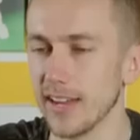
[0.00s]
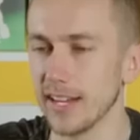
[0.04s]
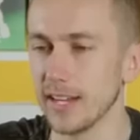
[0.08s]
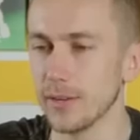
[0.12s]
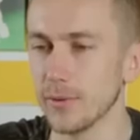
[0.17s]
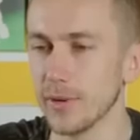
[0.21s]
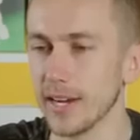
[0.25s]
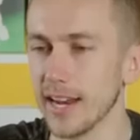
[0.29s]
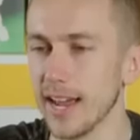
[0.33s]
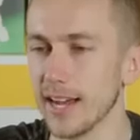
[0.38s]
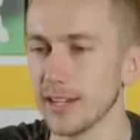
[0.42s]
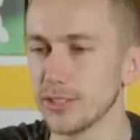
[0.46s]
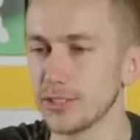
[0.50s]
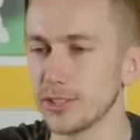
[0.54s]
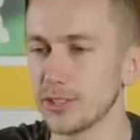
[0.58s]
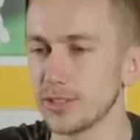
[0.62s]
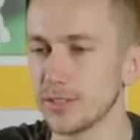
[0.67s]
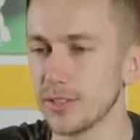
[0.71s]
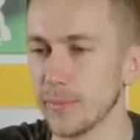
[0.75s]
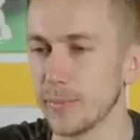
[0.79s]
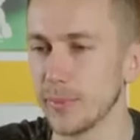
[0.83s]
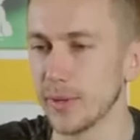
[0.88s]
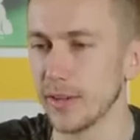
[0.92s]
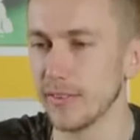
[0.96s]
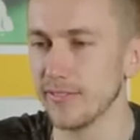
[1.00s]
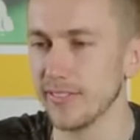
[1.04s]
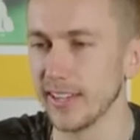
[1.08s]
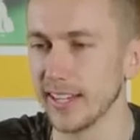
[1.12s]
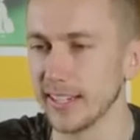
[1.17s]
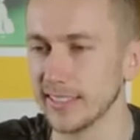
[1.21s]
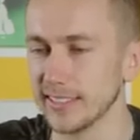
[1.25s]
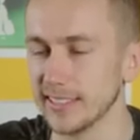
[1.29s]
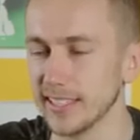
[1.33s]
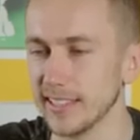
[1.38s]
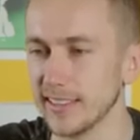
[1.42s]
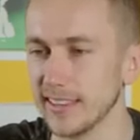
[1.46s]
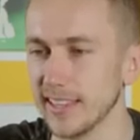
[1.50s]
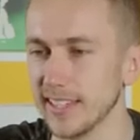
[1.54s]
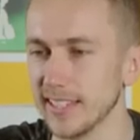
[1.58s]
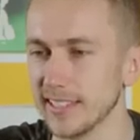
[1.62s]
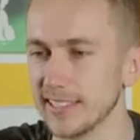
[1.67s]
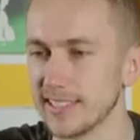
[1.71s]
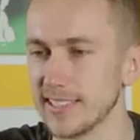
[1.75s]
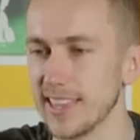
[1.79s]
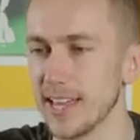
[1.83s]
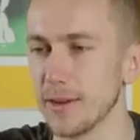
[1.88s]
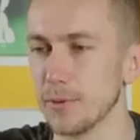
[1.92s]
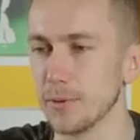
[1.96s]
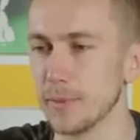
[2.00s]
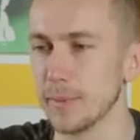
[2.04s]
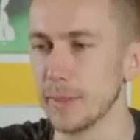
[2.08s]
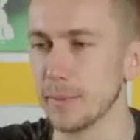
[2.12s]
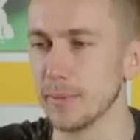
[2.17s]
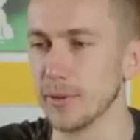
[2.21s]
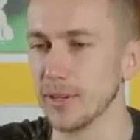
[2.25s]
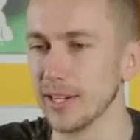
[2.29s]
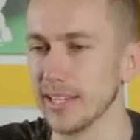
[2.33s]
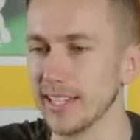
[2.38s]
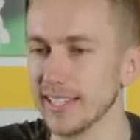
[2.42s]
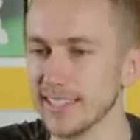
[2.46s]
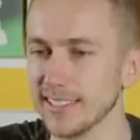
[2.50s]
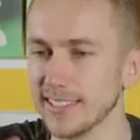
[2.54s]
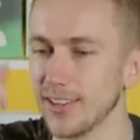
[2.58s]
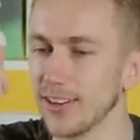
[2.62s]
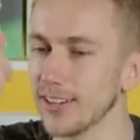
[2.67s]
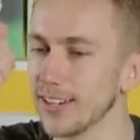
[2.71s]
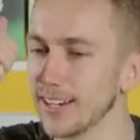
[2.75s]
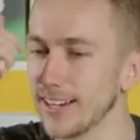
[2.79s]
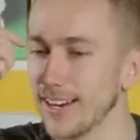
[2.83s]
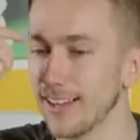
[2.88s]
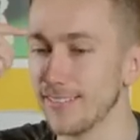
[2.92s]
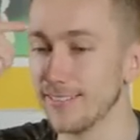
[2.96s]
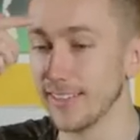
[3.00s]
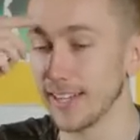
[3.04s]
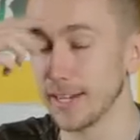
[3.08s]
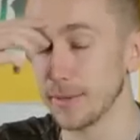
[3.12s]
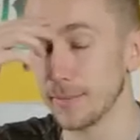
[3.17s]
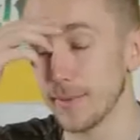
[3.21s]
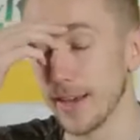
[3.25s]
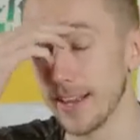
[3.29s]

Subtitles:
anyone else but Vic did this, they would be bullied. Gotta love Vic,